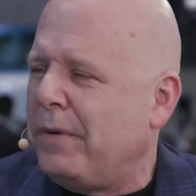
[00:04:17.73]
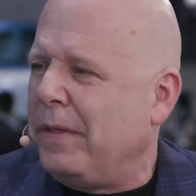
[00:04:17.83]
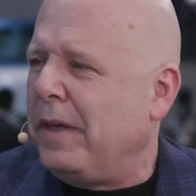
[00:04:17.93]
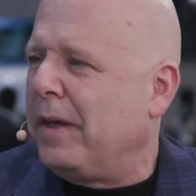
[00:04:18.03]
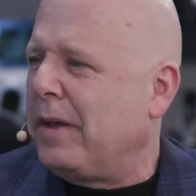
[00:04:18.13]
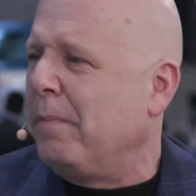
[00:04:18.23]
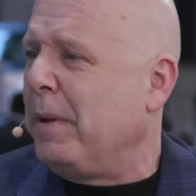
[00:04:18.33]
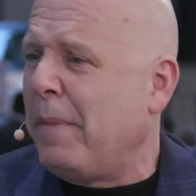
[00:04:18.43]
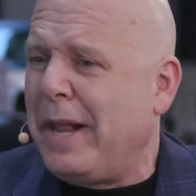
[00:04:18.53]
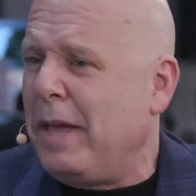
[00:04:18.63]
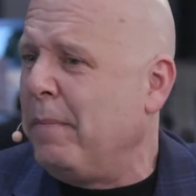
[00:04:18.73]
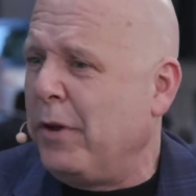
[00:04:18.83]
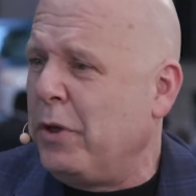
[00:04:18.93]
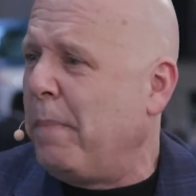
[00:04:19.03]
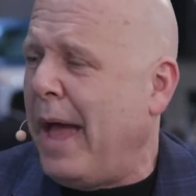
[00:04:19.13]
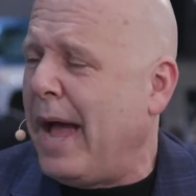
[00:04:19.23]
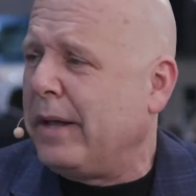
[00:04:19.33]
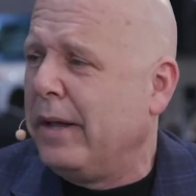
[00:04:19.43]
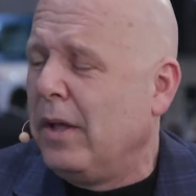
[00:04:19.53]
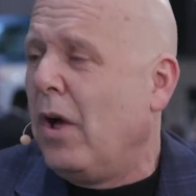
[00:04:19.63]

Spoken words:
and the company might email you back,